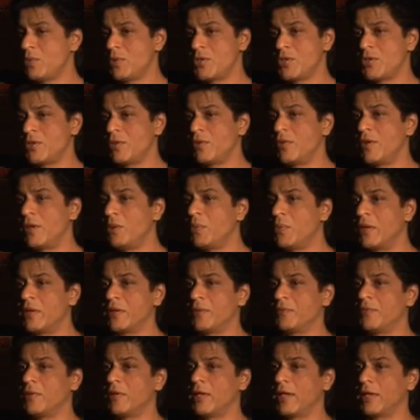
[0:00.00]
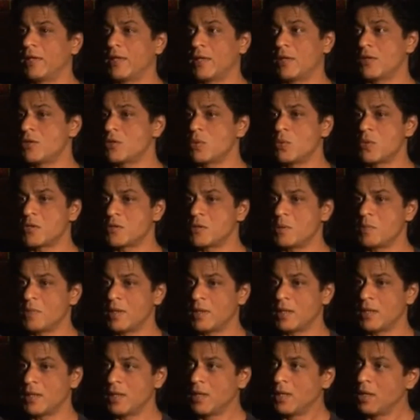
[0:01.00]
was really wonderful like that, and so was my
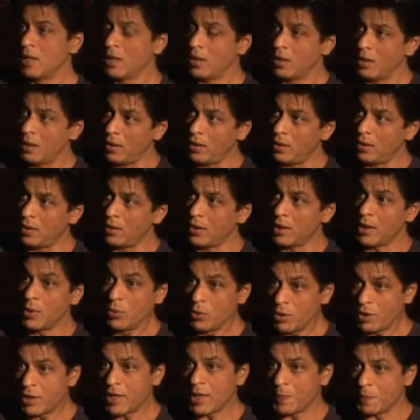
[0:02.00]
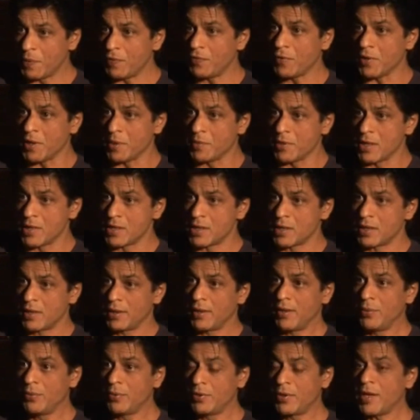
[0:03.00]
mother. He would take me for namaz.
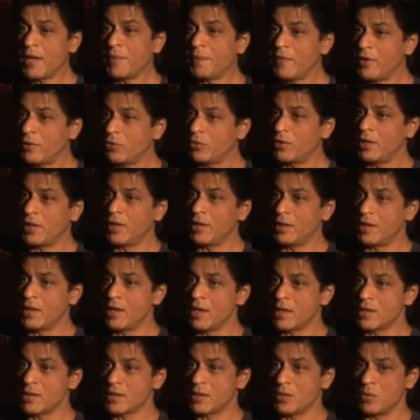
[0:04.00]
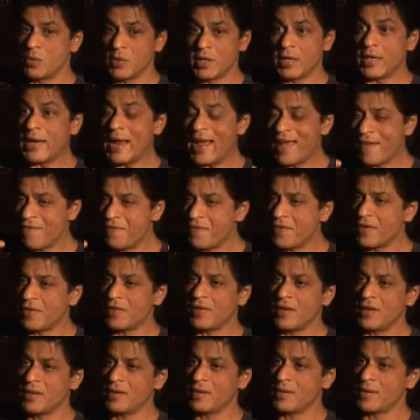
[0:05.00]
He would take me to the Eidgahs. We did
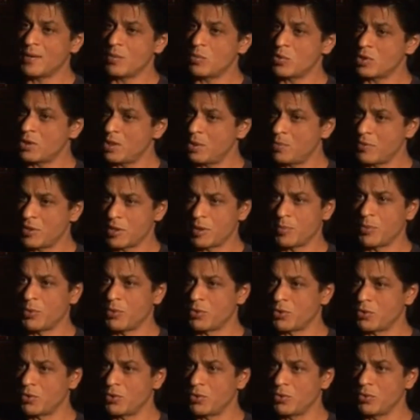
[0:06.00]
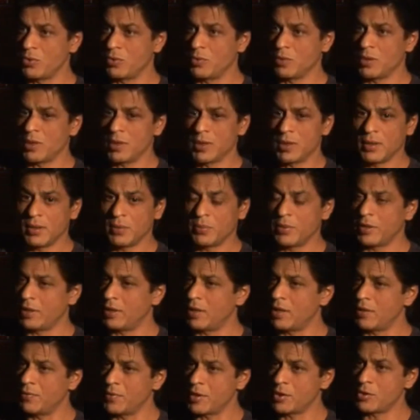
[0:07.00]
everything that a Muslim is supposed to do. We
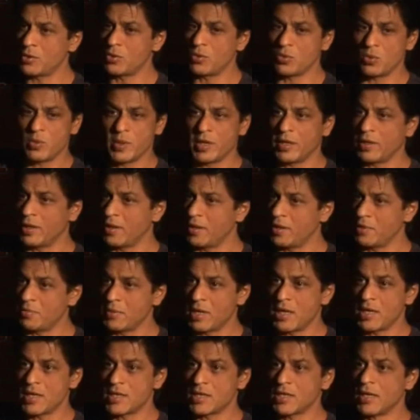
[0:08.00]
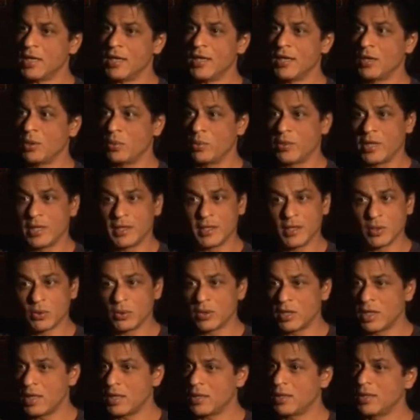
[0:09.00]
did our wazu, we did our namaz, we read the
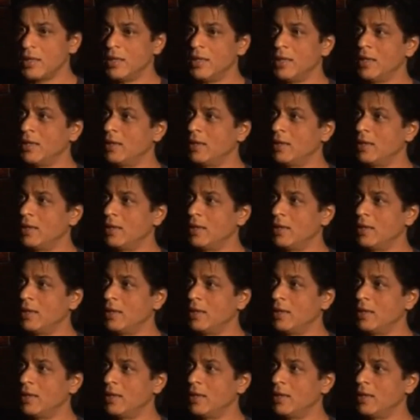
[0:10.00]
Quran,